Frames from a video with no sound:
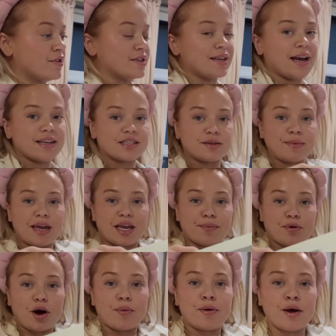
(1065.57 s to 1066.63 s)
Decided to make a
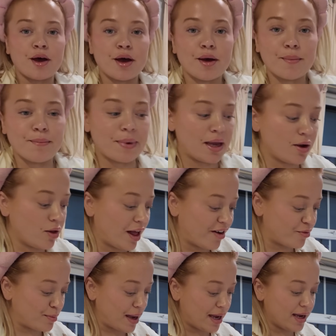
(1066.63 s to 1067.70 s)
proper meal.
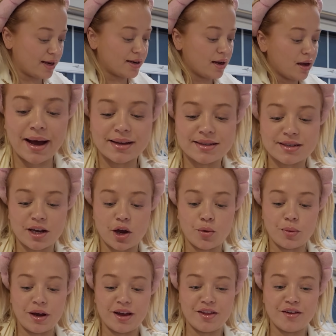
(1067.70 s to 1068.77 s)
I've made
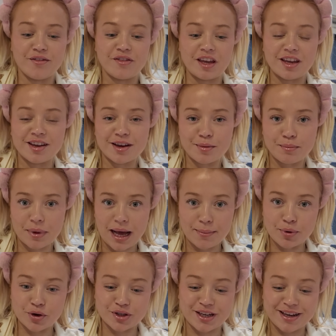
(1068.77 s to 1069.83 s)
pasta with vegan
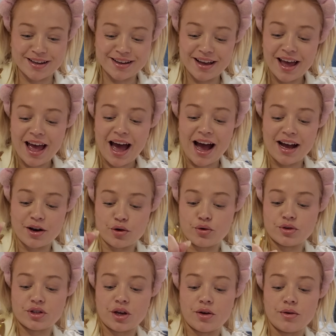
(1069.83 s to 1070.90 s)
black pudding and
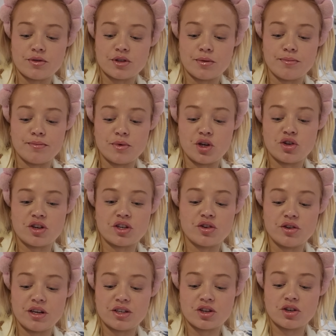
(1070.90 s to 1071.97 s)
also some
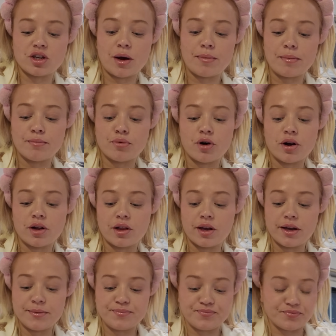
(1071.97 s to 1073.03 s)
nutritional yeast on top and
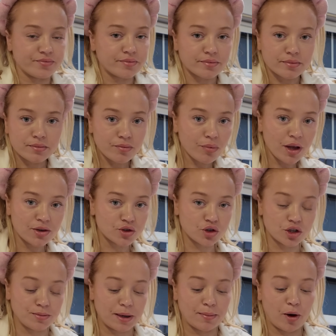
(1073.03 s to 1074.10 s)
broccoli.
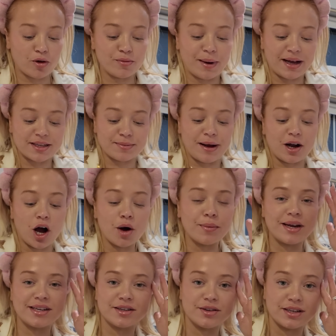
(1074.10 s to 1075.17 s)
Such a big bowl of pasta. I can't
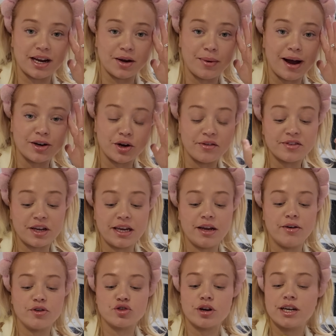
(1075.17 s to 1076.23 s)
wait until the day where I don't have to
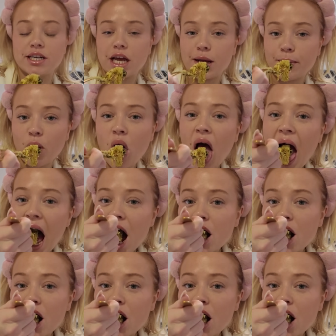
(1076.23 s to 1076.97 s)
eat off a tray table.